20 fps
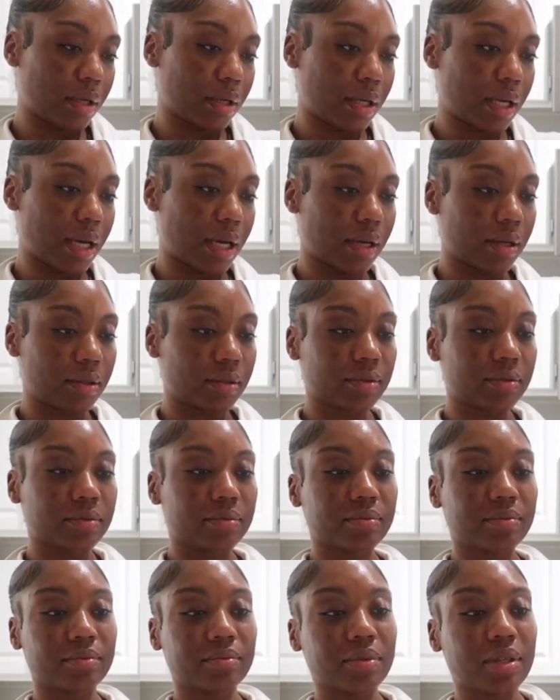Yeah.
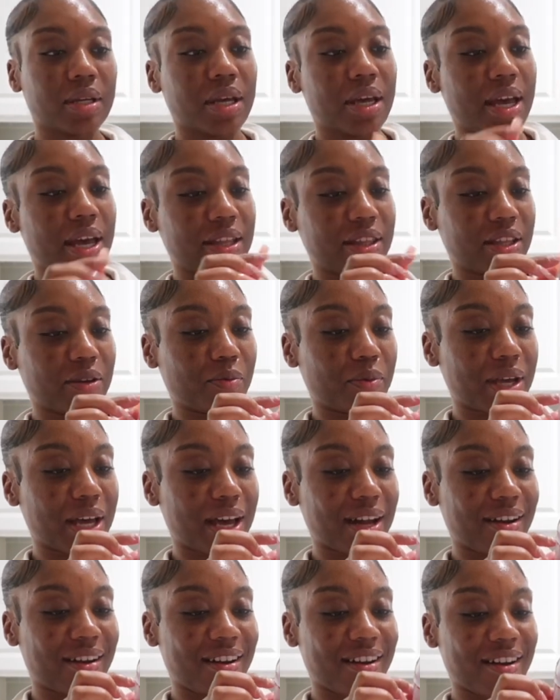And then we
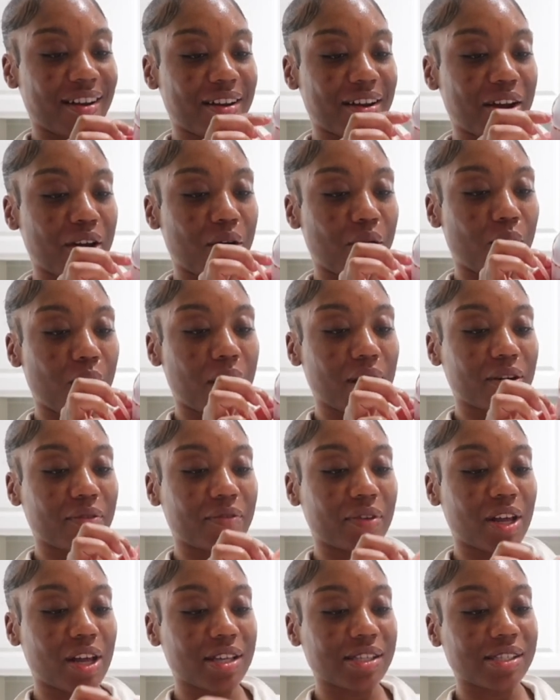got our water
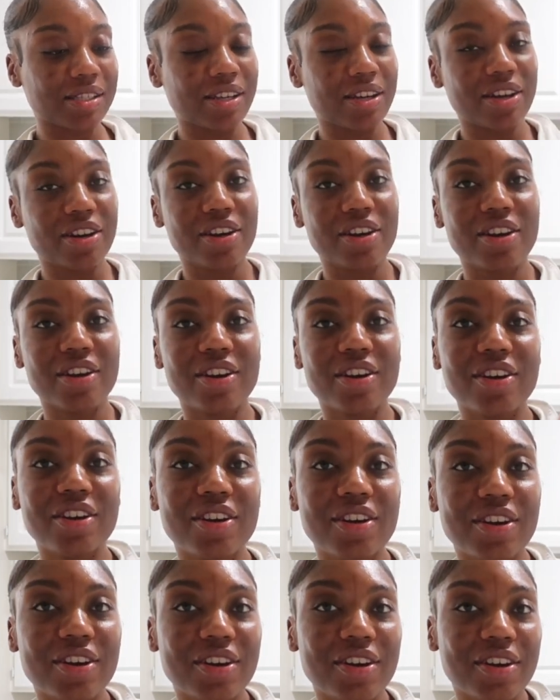
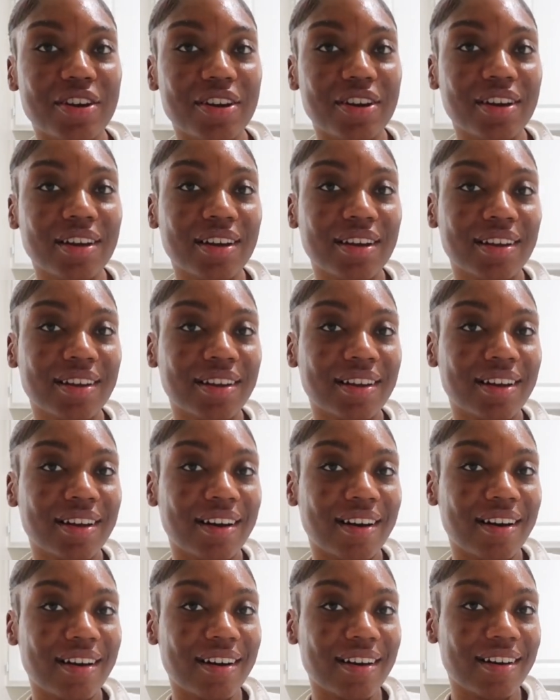flosser.
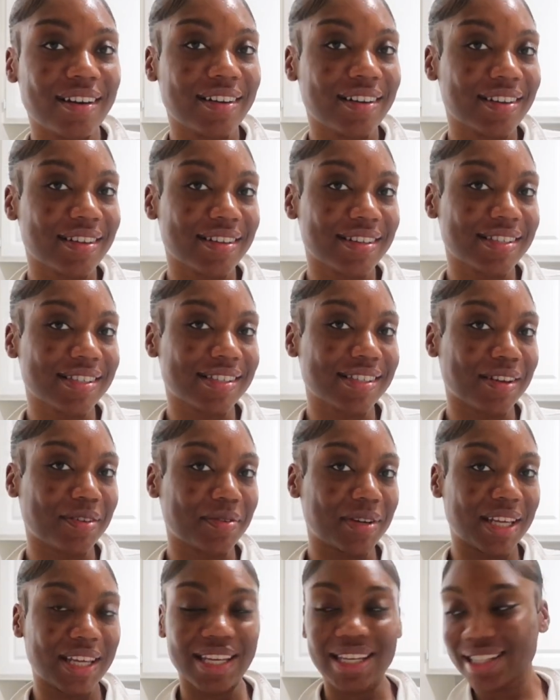Oh, so
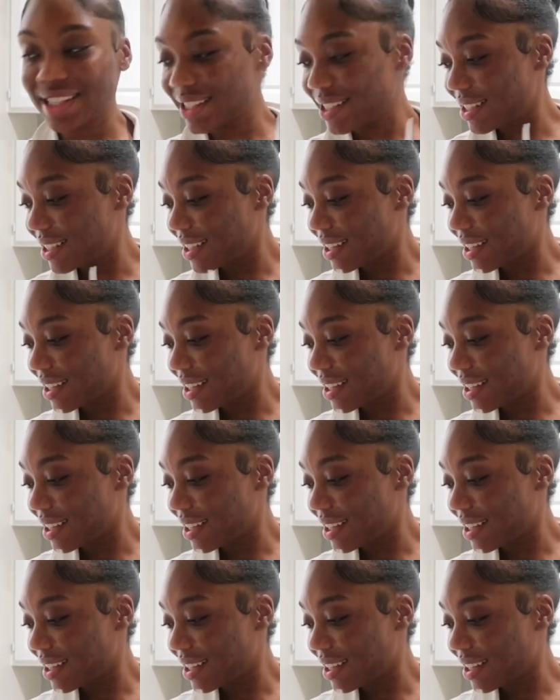neat.